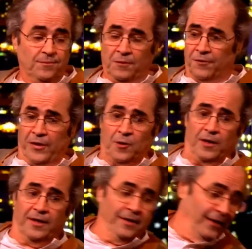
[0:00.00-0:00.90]
very
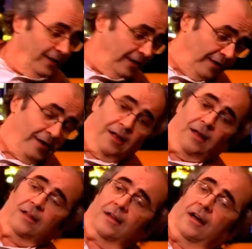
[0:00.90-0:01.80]
quickly,
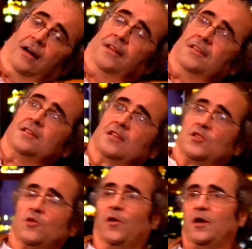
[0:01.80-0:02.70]
and this is a
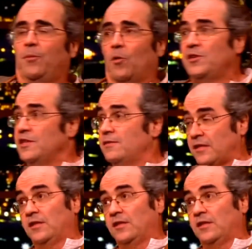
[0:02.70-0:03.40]
story in the book which is